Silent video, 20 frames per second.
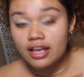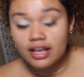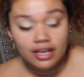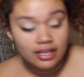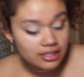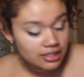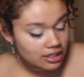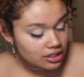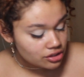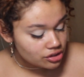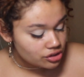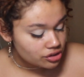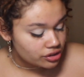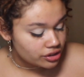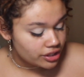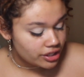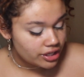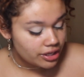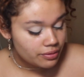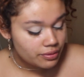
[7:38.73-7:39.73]

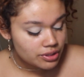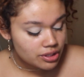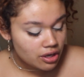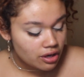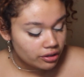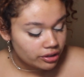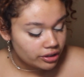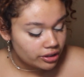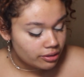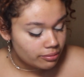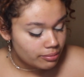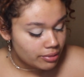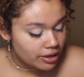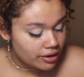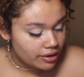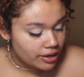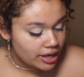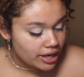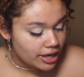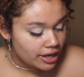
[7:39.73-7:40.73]
essentially he was talking
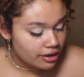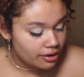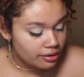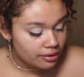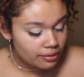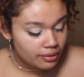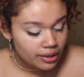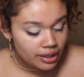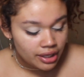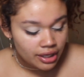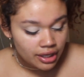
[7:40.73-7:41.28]
about how